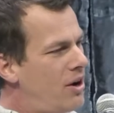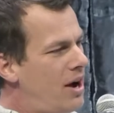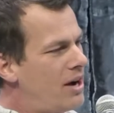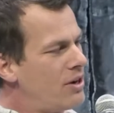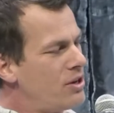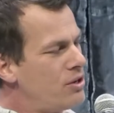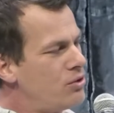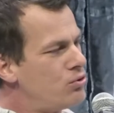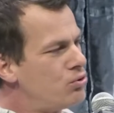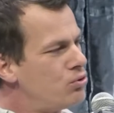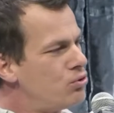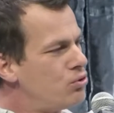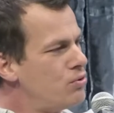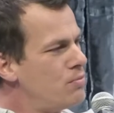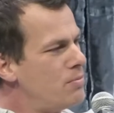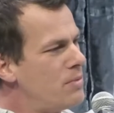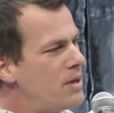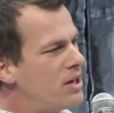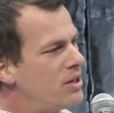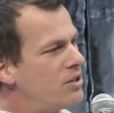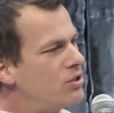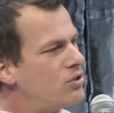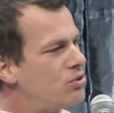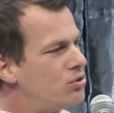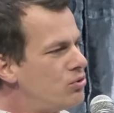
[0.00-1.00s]
how do you zoom
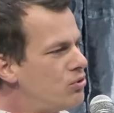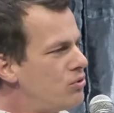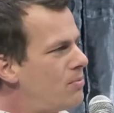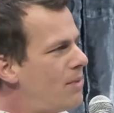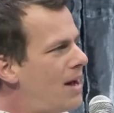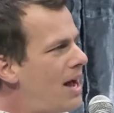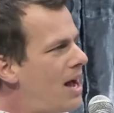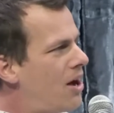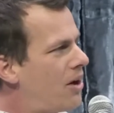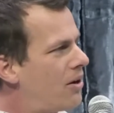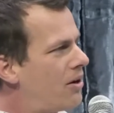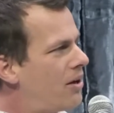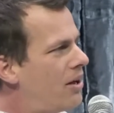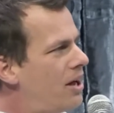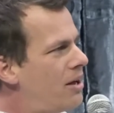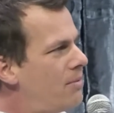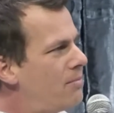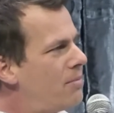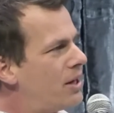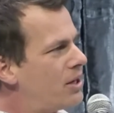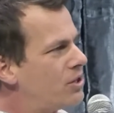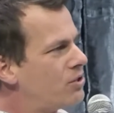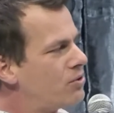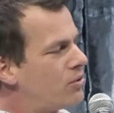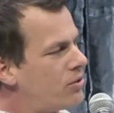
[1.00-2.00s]
in and zoom out and
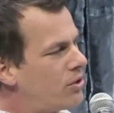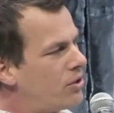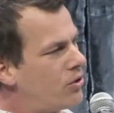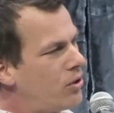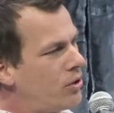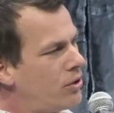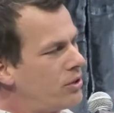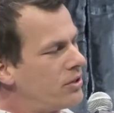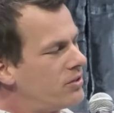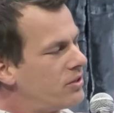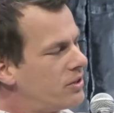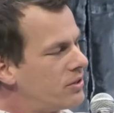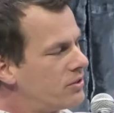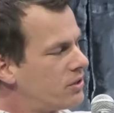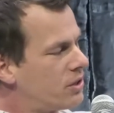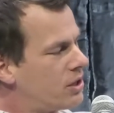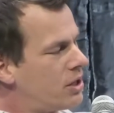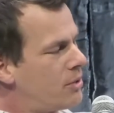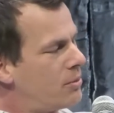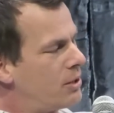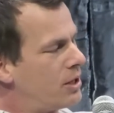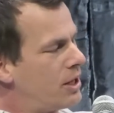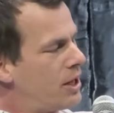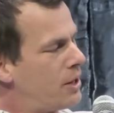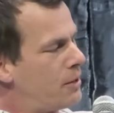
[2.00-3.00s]
make sure that all these things are
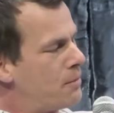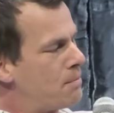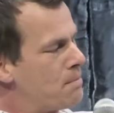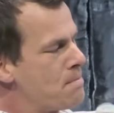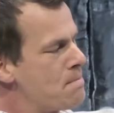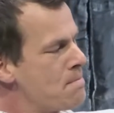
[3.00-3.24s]
coming together?